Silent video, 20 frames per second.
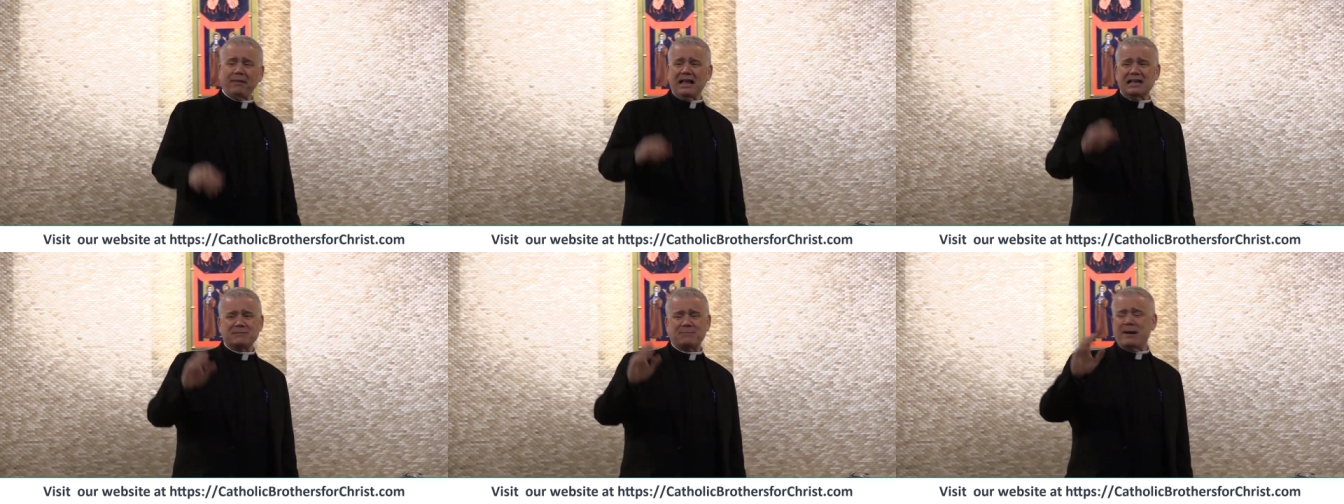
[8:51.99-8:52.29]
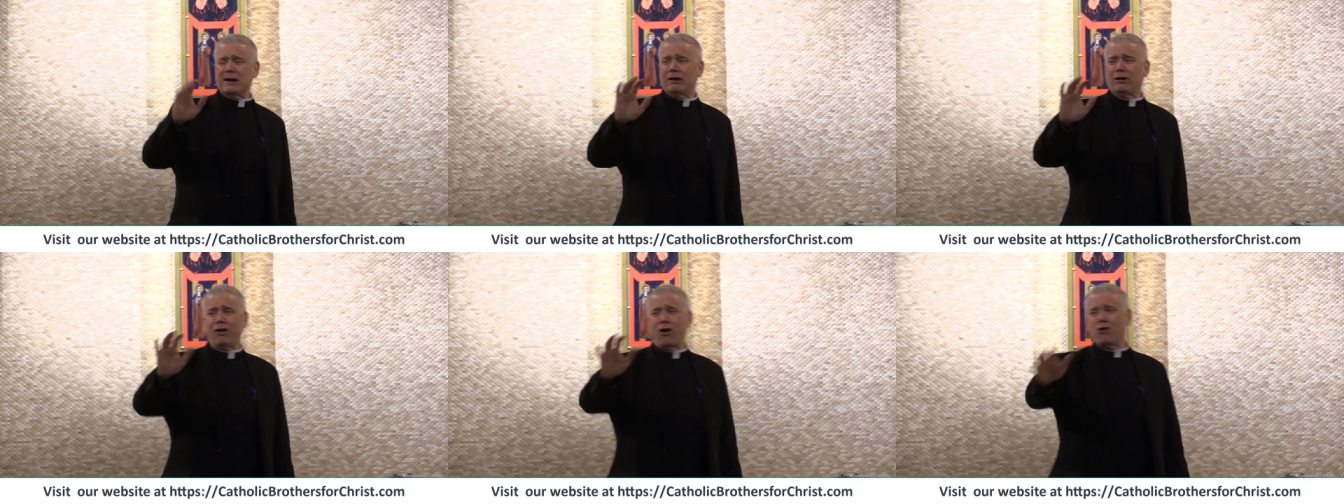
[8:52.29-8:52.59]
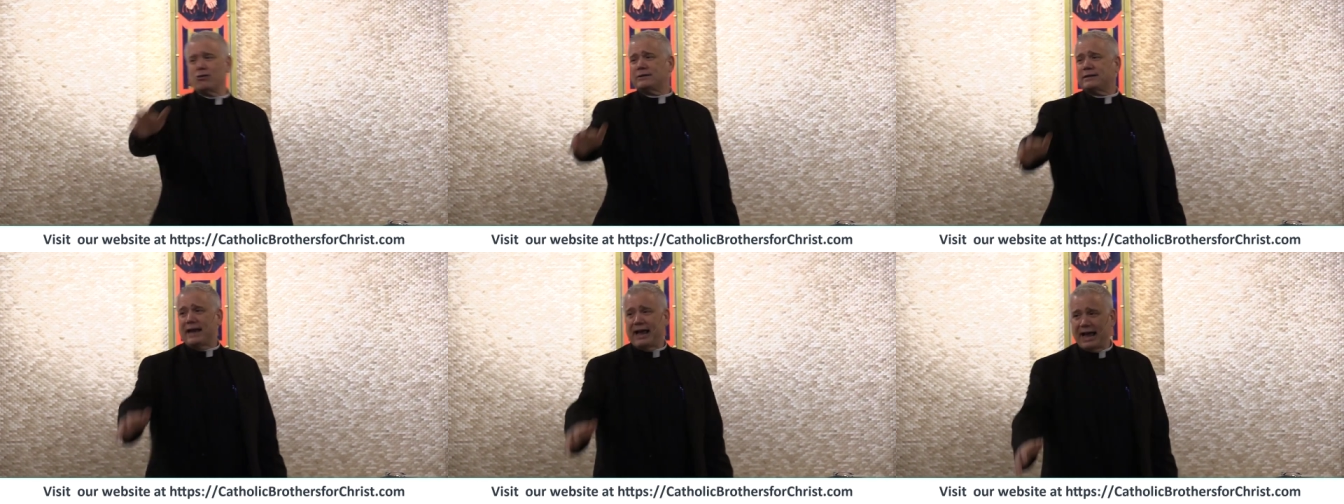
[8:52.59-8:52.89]
it's been a
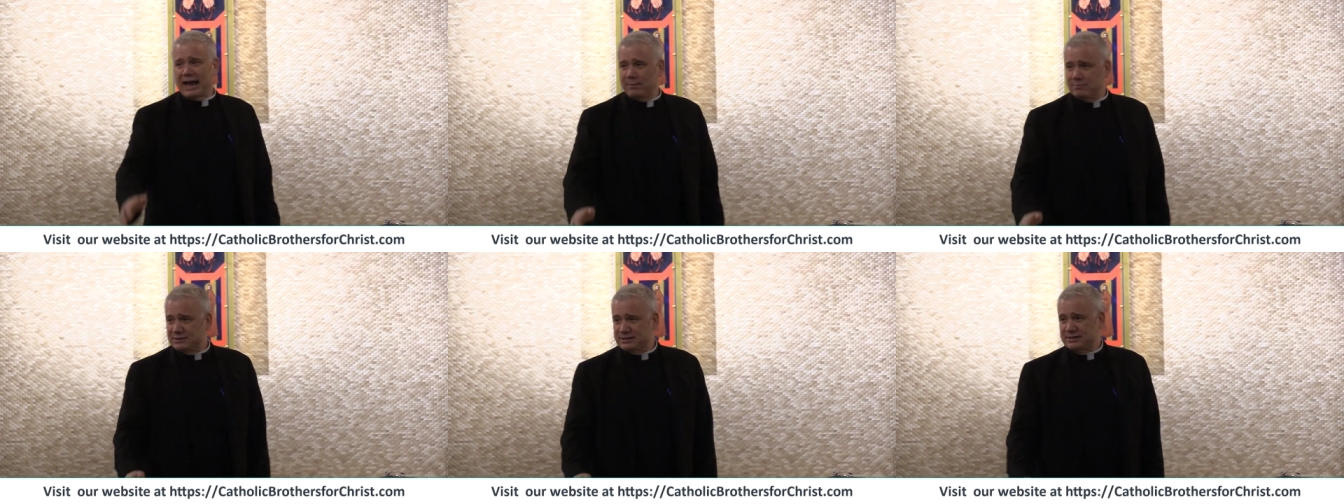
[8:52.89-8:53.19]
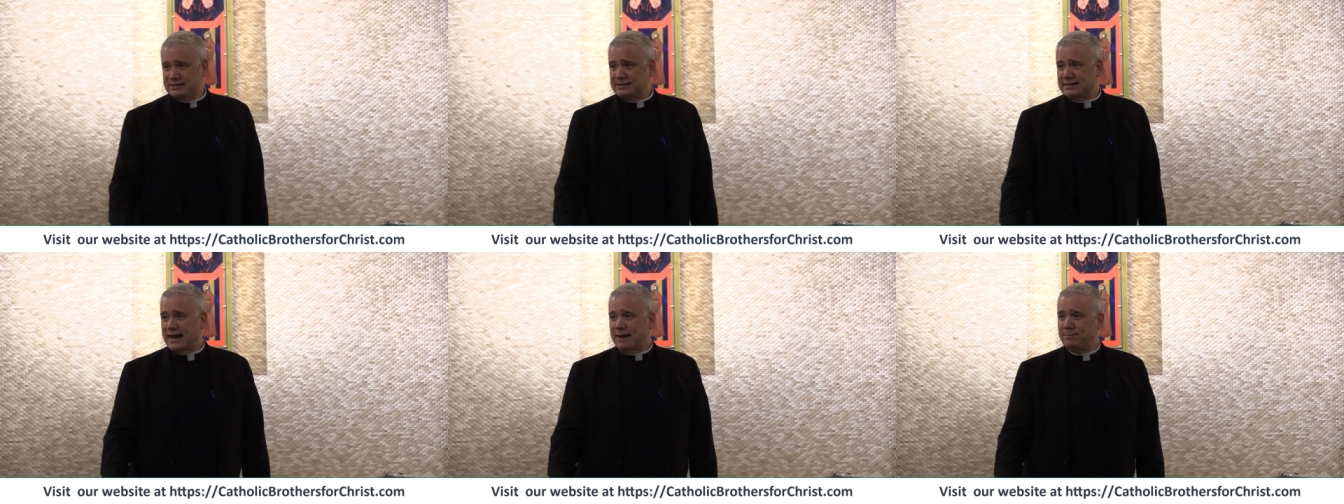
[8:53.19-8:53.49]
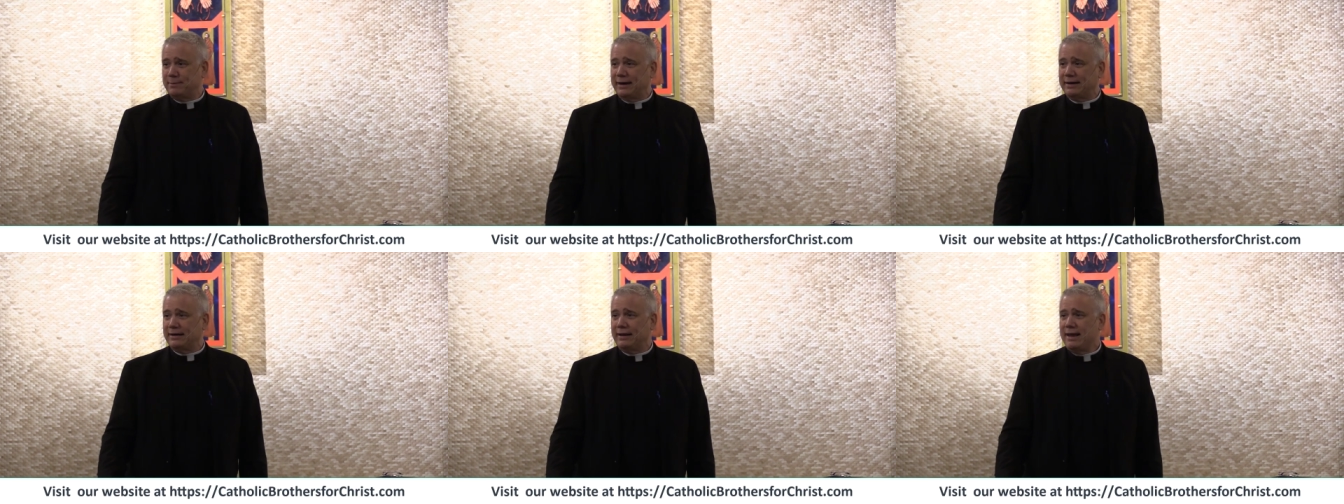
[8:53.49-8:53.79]
long time since
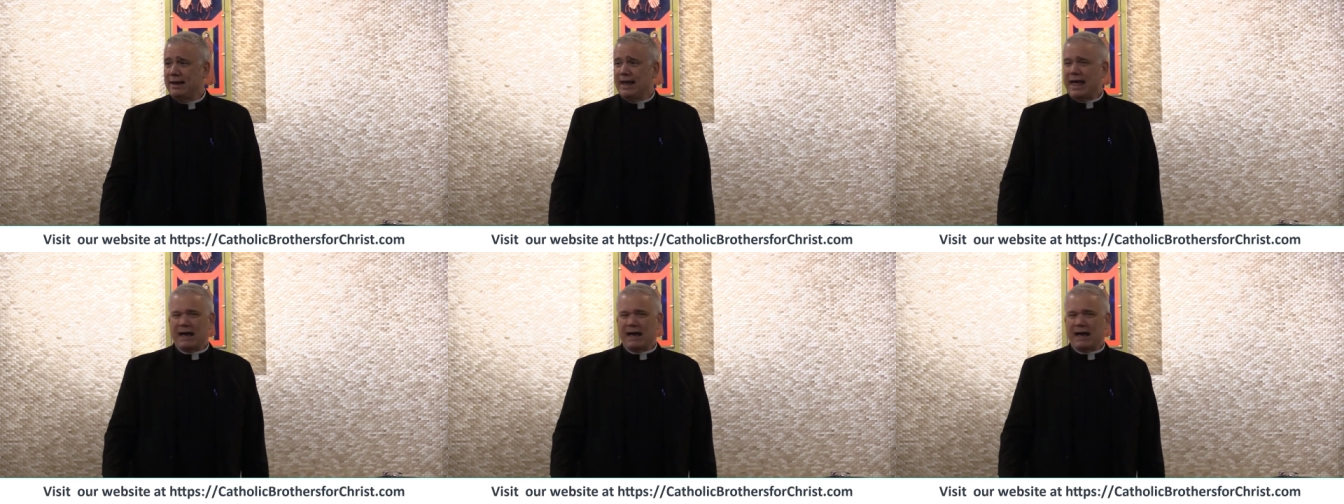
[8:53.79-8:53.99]
I've been,